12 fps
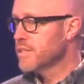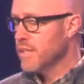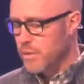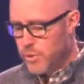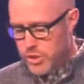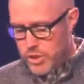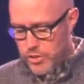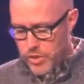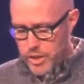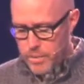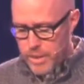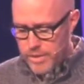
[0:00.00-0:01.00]
I want you to
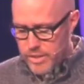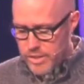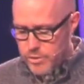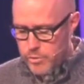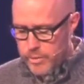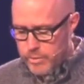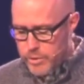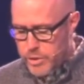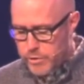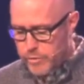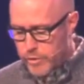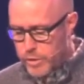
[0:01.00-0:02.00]
think about this. Remember
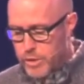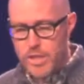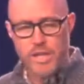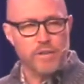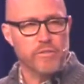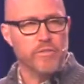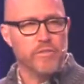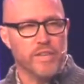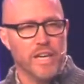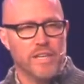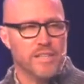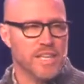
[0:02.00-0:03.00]
your first love,
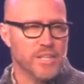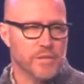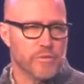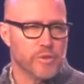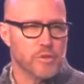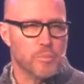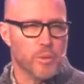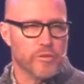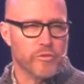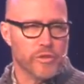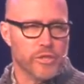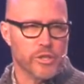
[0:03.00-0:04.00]
not, not your first
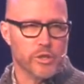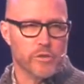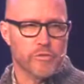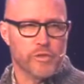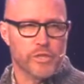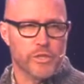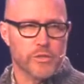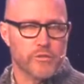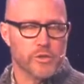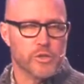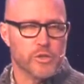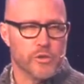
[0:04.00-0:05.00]
boyfriend or girlfriend or your
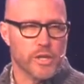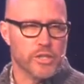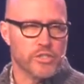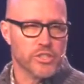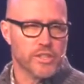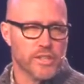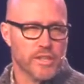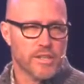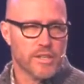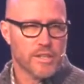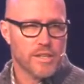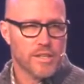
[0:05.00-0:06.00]
first crush.
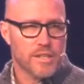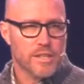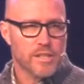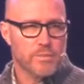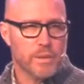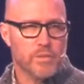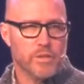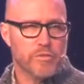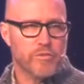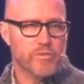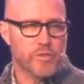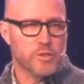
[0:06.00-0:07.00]
Remember the
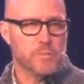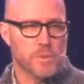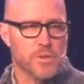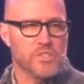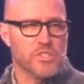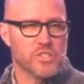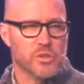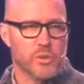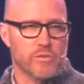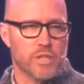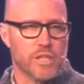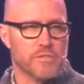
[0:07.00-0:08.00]
first person who
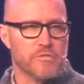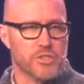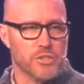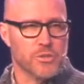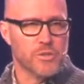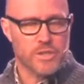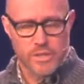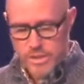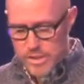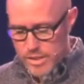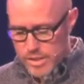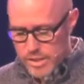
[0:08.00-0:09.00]
ever loved you.
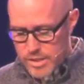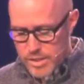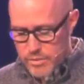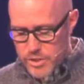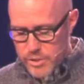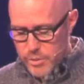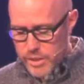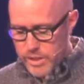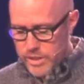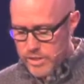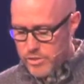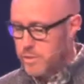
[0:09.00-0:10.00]
When you read
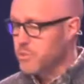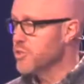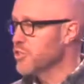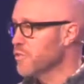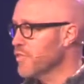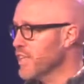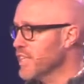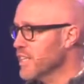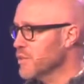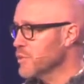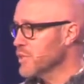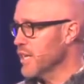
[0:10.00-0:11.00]
in the scriptures, you'll find out
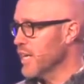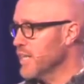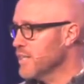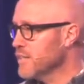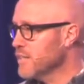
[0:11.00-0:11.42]
it was God.